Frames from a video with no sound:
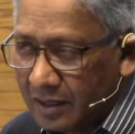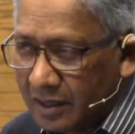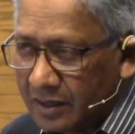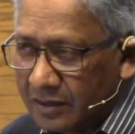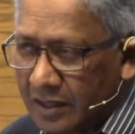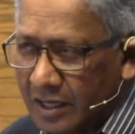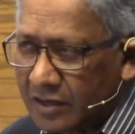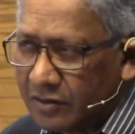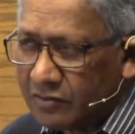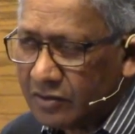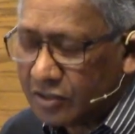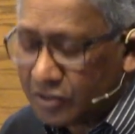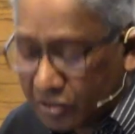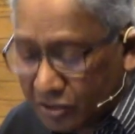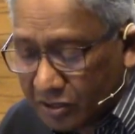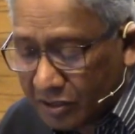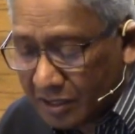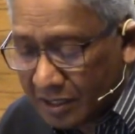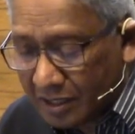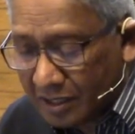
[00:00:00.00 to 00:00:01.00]
than
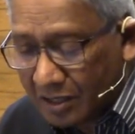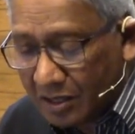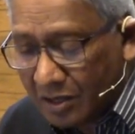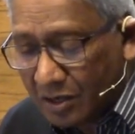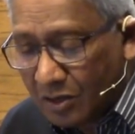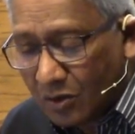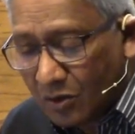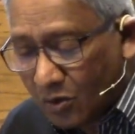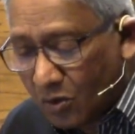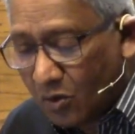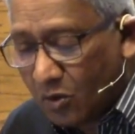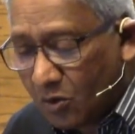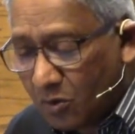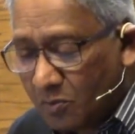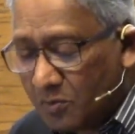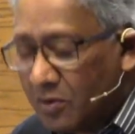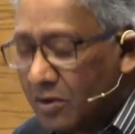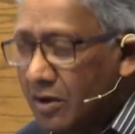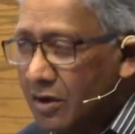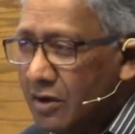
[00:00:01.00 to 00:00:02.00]
returning
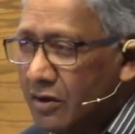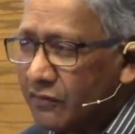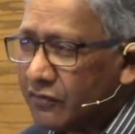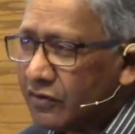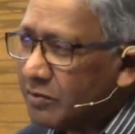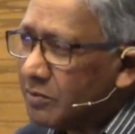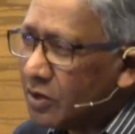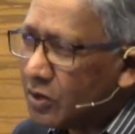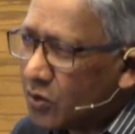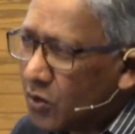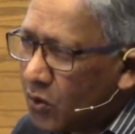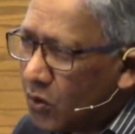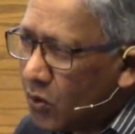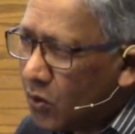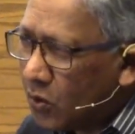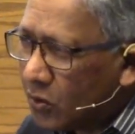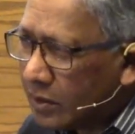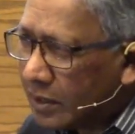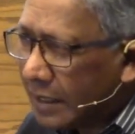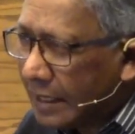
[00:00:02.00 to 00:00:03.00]
home from a
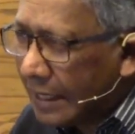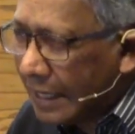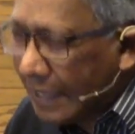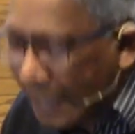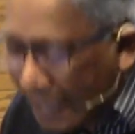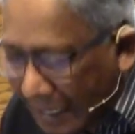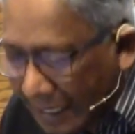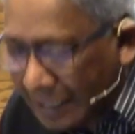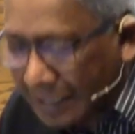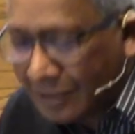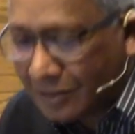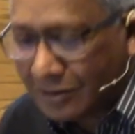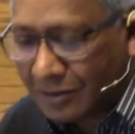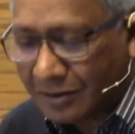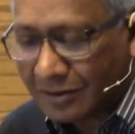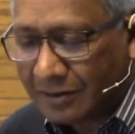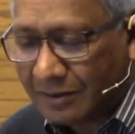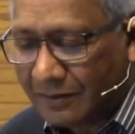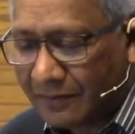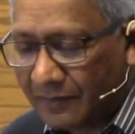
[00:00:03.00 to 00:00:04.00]
cold
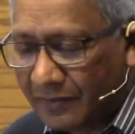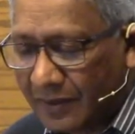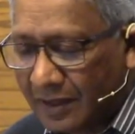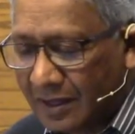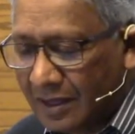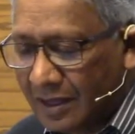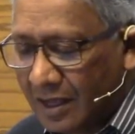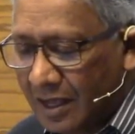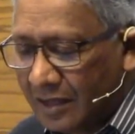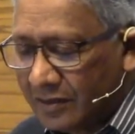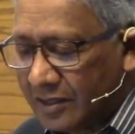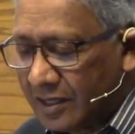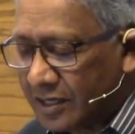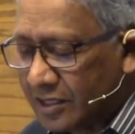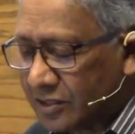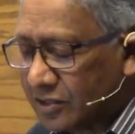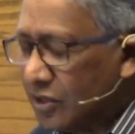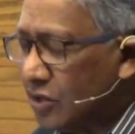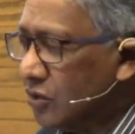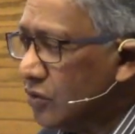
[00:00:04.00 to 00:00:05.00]
anger that
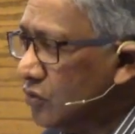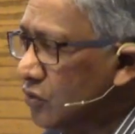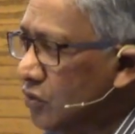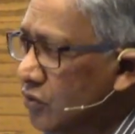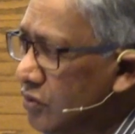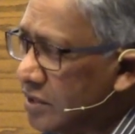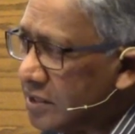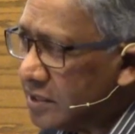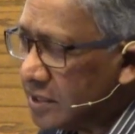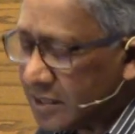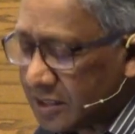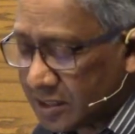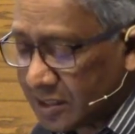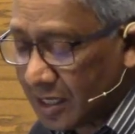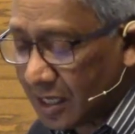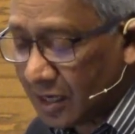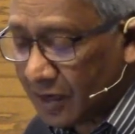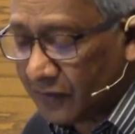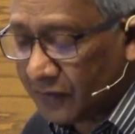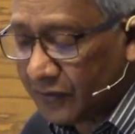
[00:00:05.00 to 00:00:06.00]
has rooted
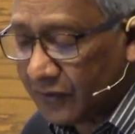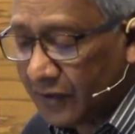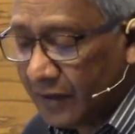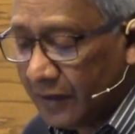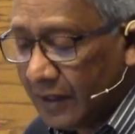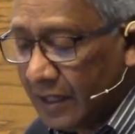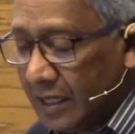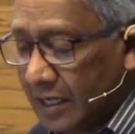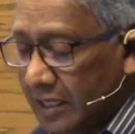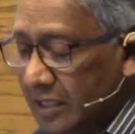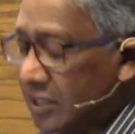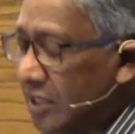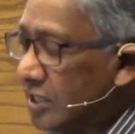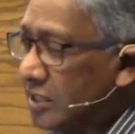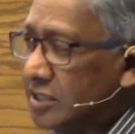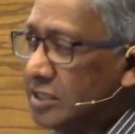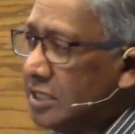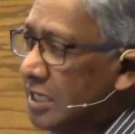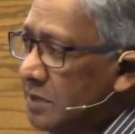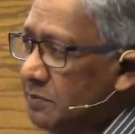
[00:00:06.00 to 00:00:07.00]
itself in the
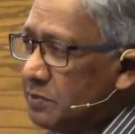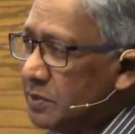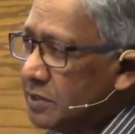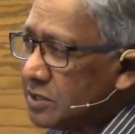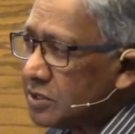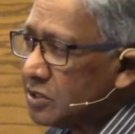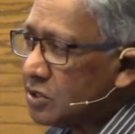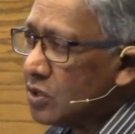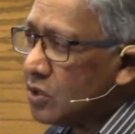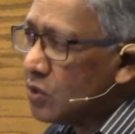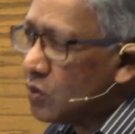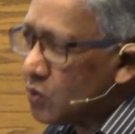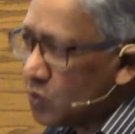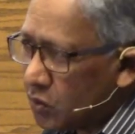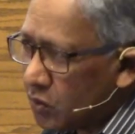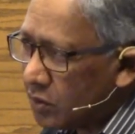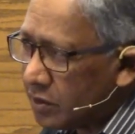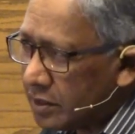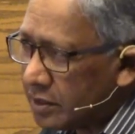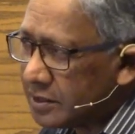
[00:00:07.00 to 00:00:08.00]
deepest
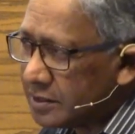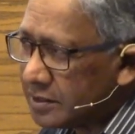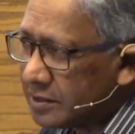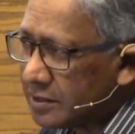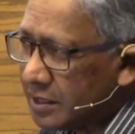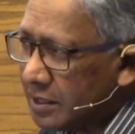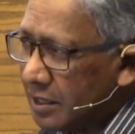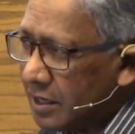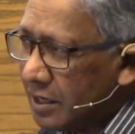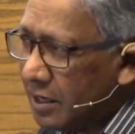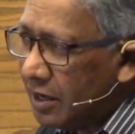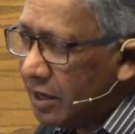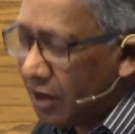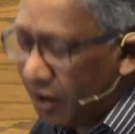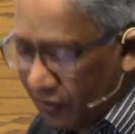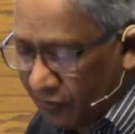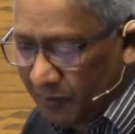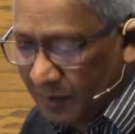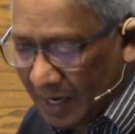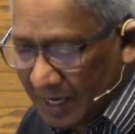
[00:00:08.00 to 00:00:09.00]
corners
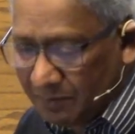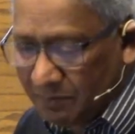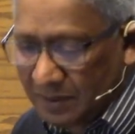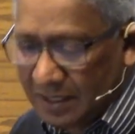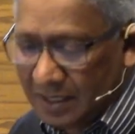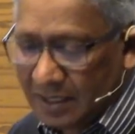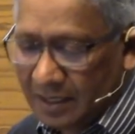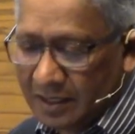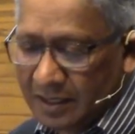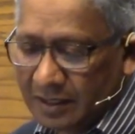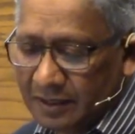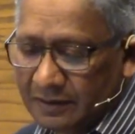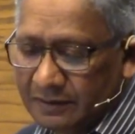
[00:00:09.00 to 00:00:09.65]
of my being.